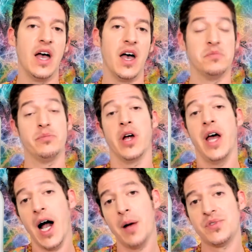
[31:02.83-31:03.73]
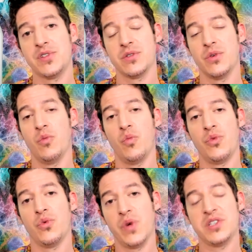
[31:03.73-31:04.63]
And perhaps
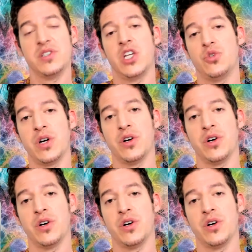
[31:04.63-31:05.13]
the reason they trigger